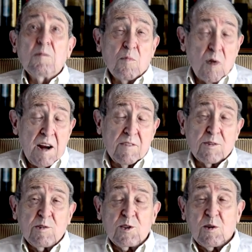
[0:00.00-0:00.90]

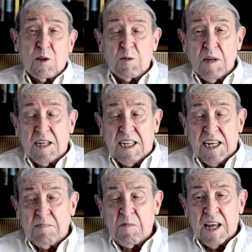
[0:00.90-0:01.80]
breakthrough, so to speak
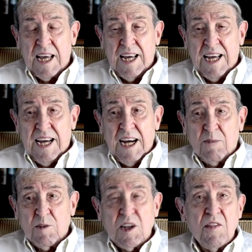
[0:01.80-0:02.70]
again,
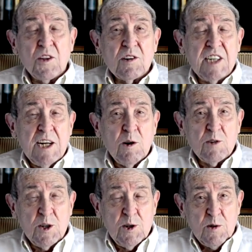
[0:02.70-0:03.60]
was in
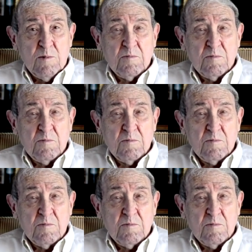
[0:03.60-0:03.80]
1302.